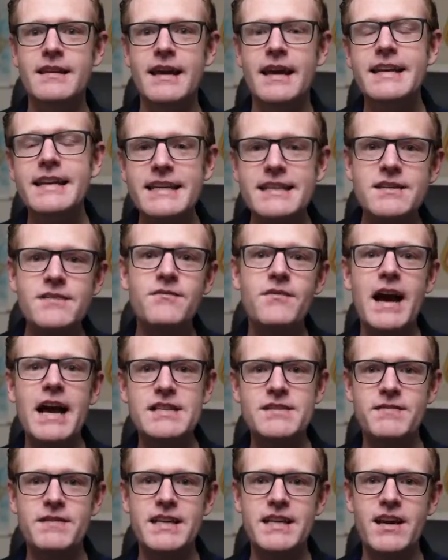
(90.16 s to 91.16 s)
And here's a
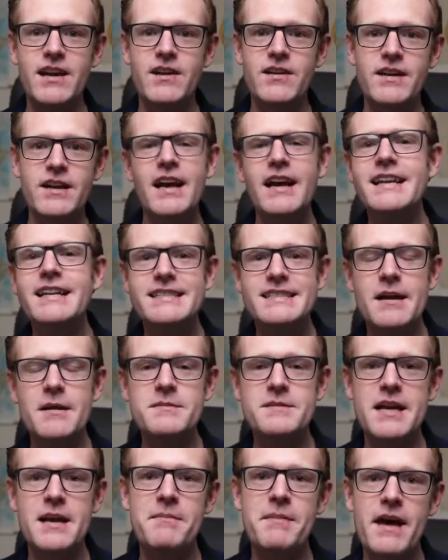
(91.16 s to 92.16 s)
Vice video that kind of
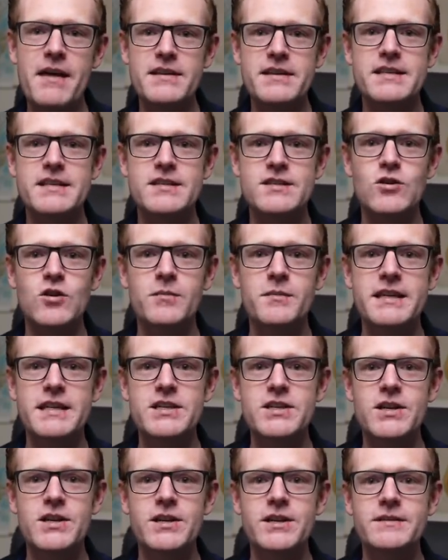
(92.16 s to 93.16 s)
sums up how this is normally
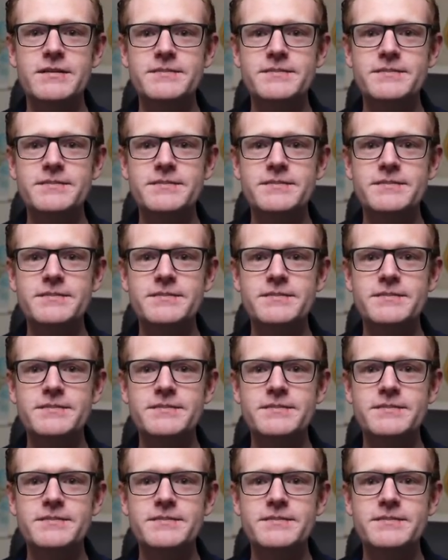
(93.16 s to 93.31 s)
shown.